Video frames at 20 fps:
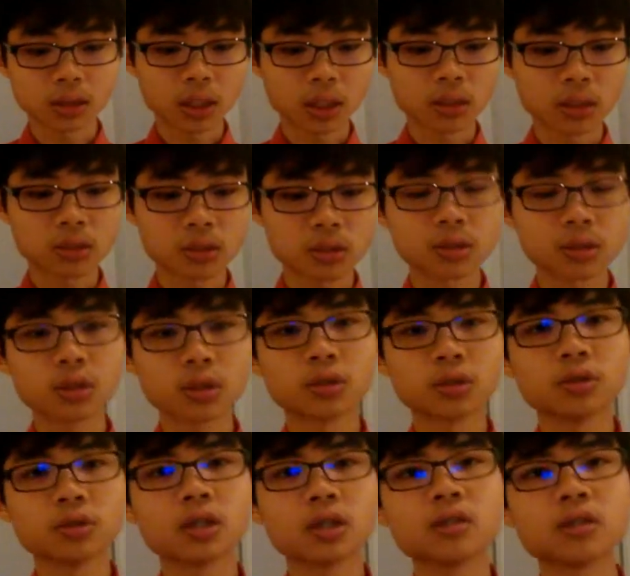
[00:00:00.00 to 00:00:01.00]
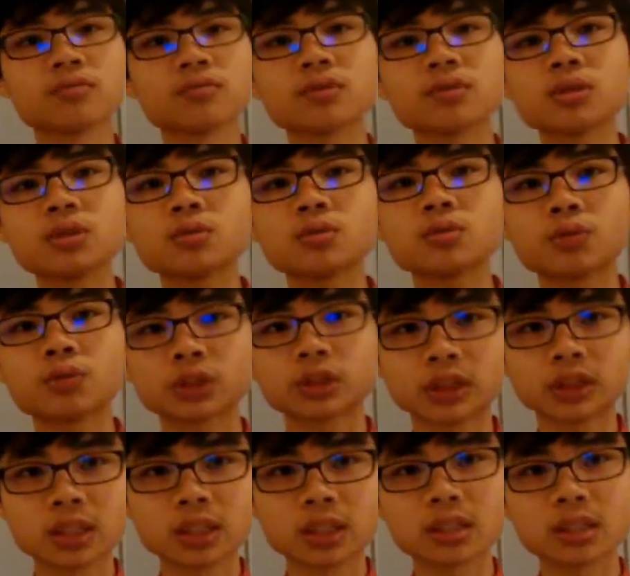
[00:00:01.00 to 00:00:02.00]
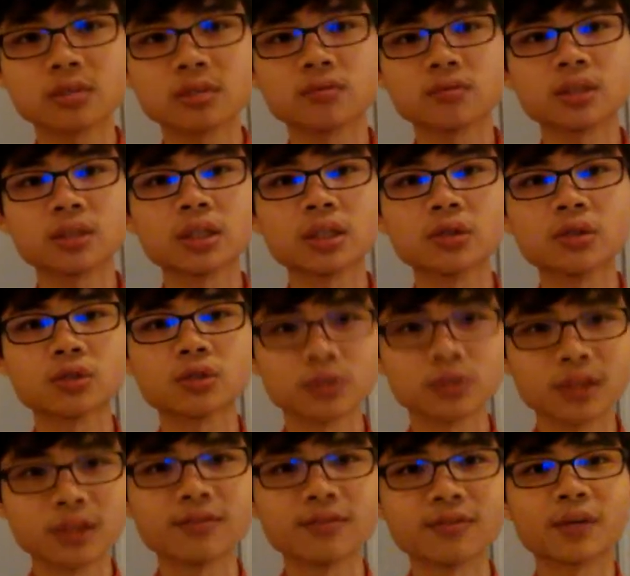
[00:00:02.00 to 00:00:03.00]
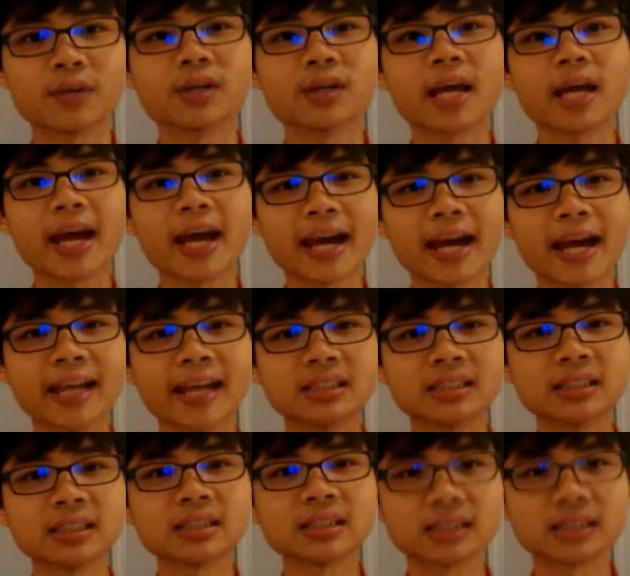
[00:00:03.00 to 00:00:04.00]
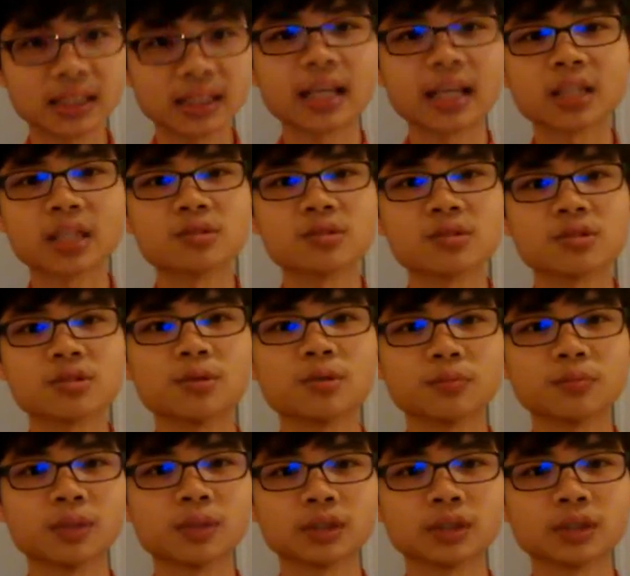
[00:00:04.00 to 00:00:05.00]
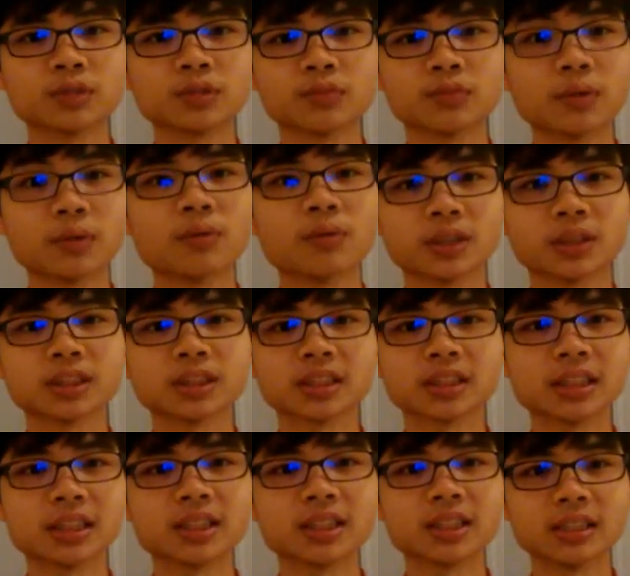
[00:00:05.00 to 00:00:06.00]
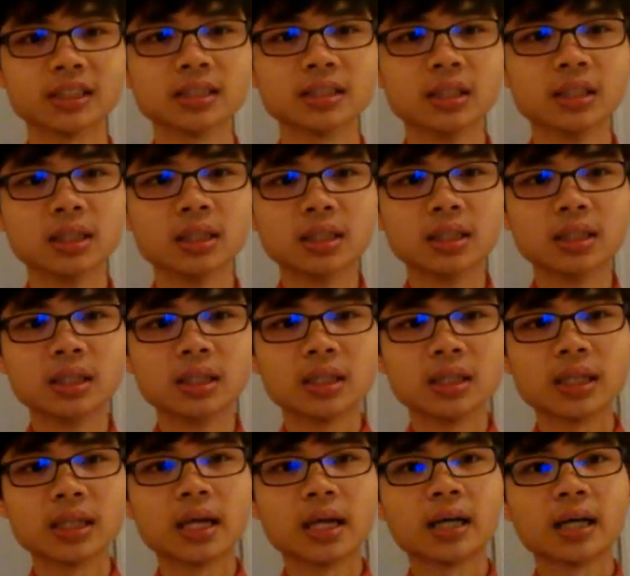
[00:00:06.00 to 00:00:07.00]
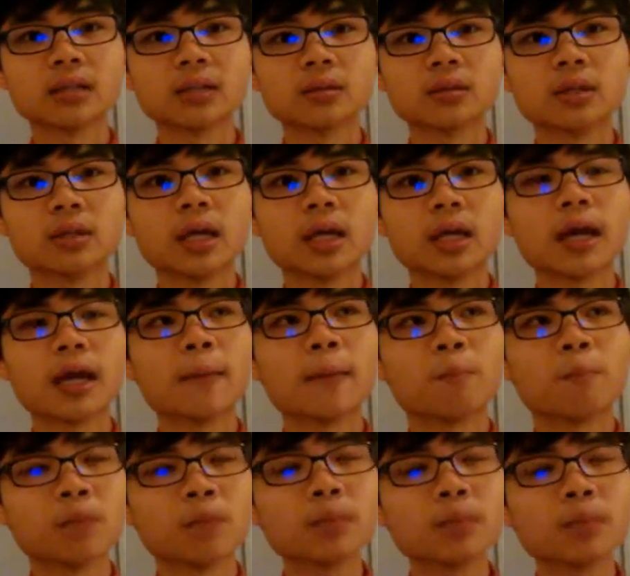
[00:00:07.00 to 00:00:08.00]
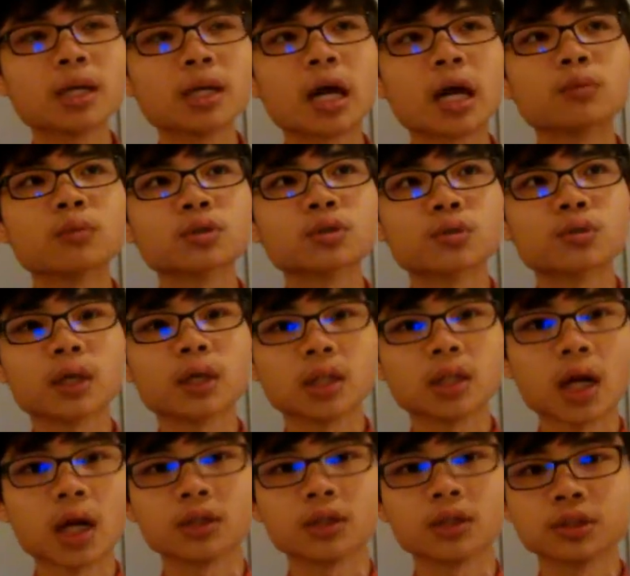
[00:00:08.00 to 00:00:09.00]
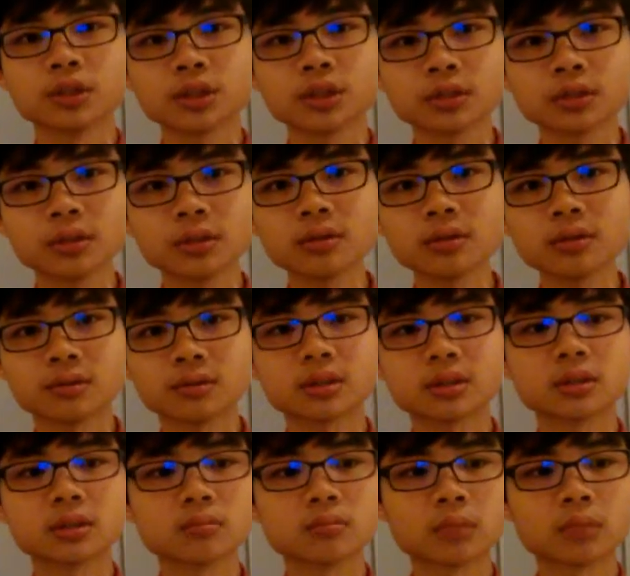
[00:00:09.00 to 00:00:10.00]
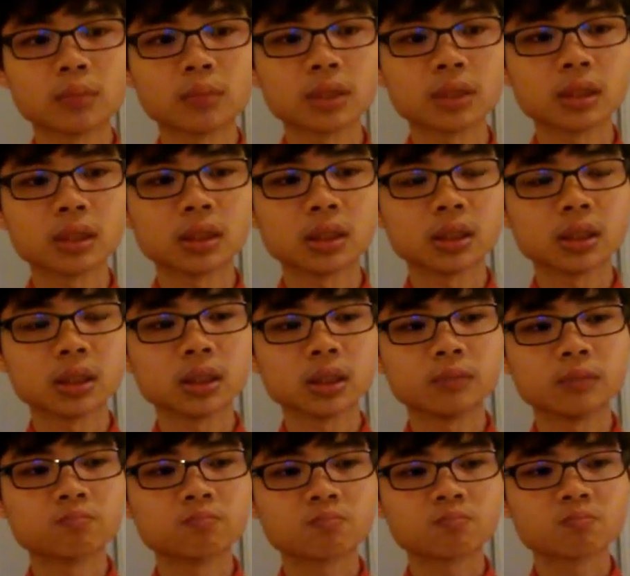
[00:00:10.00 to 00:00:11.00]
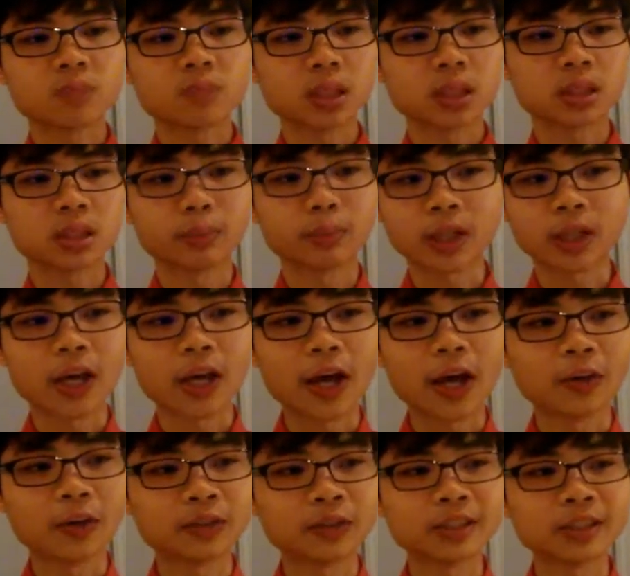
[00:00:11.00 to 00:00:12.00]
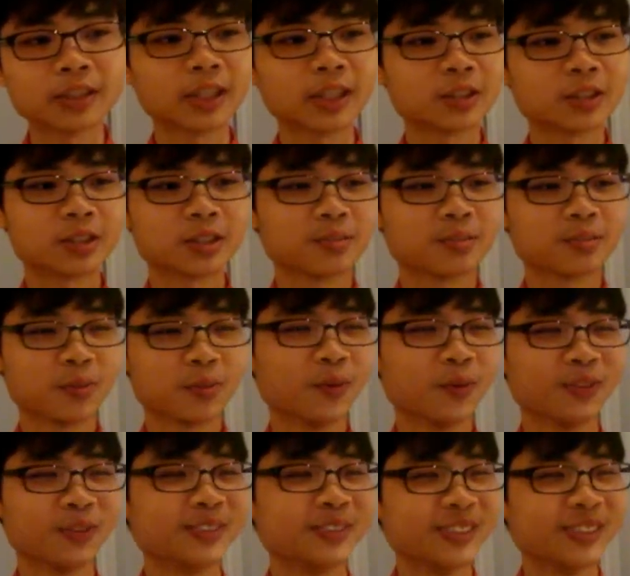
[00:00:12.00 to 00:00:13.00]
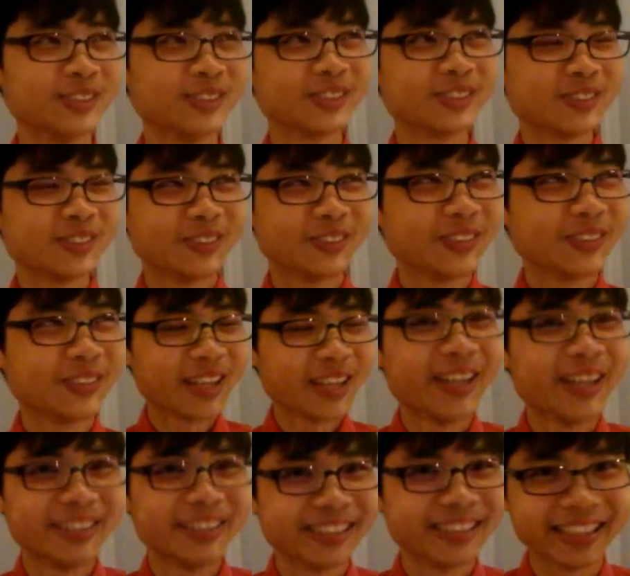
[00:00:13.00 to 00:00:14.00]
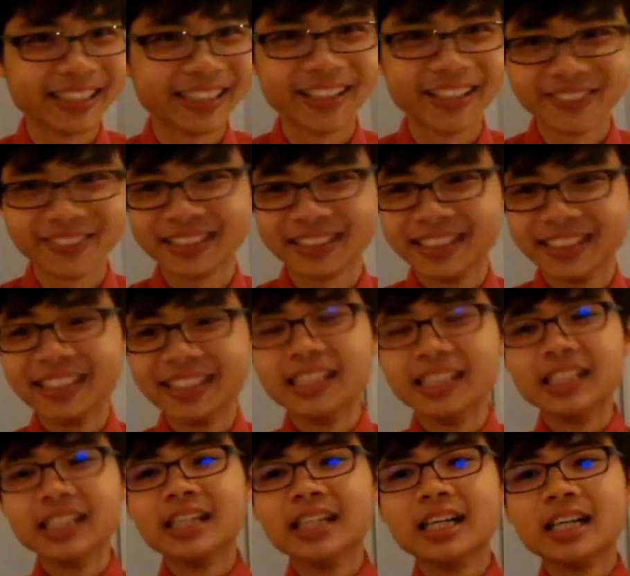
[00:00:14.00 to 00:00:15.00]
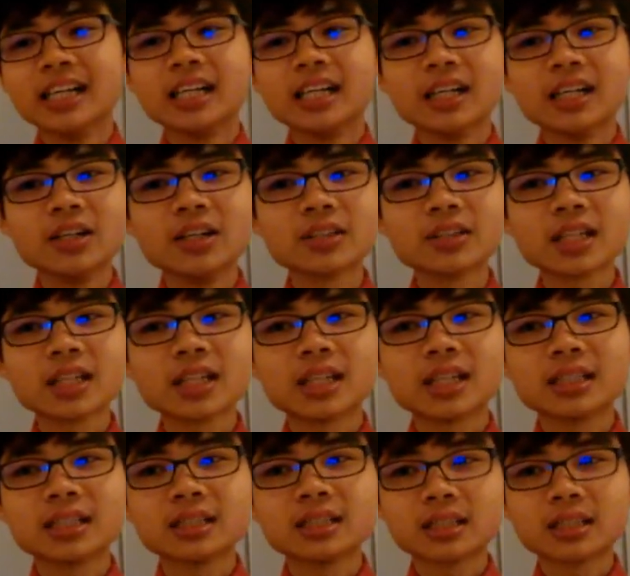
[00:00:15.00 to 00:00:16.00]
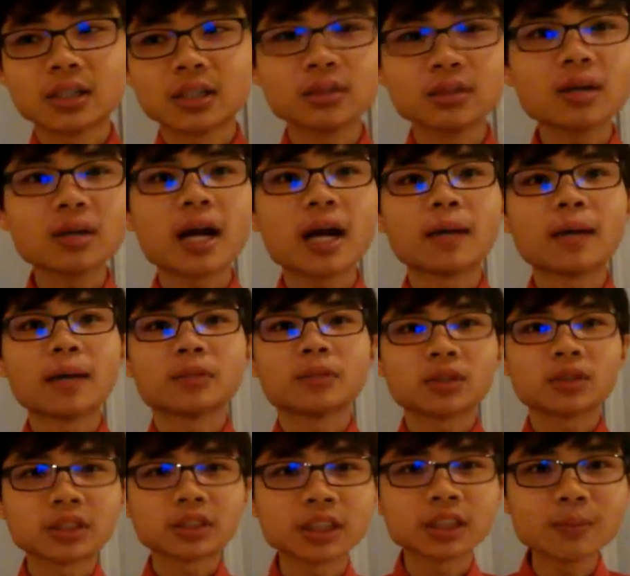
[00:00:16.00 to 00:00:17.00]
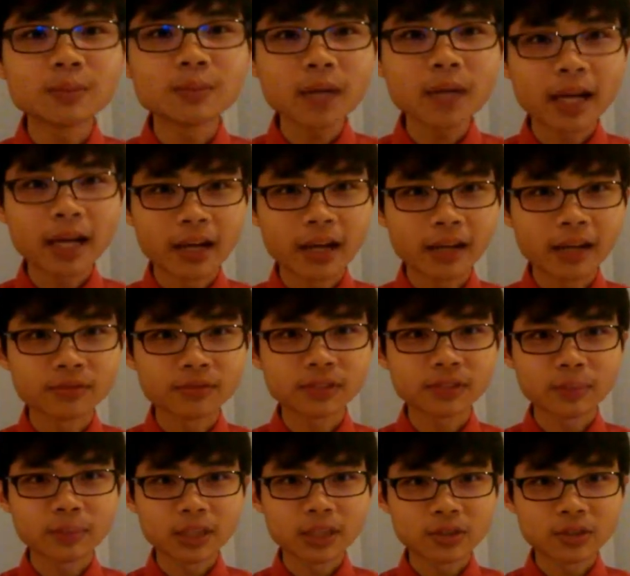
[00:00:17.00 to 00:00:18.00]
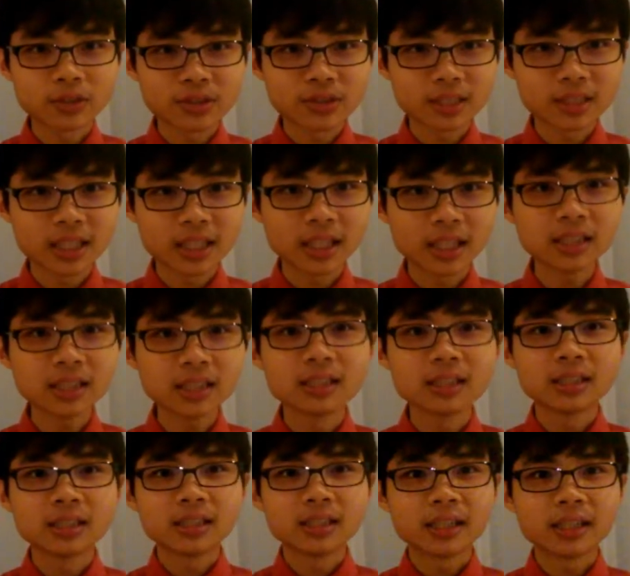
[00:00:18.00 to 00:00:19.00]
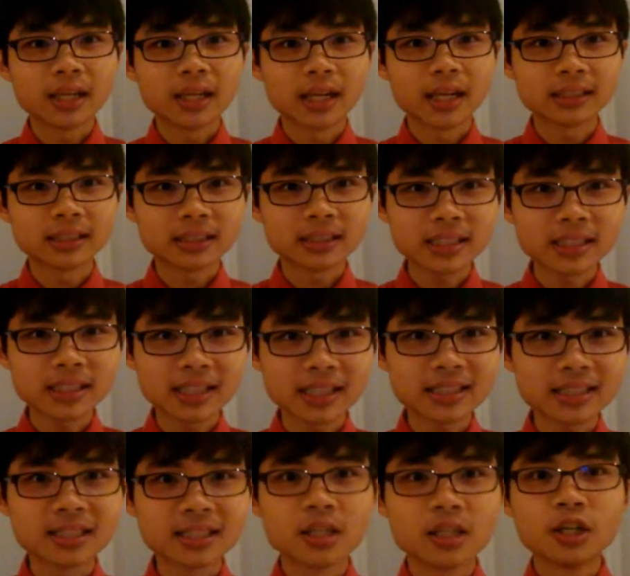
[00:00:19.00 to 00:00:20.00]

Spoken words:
And so if you watch this video to the very end, thank you so much for watching. Yeah, and maybe I will create other songs, maybe something else that is pointless or anything else. Okay, so I'm Dr. Chim. I have something to say. That's it.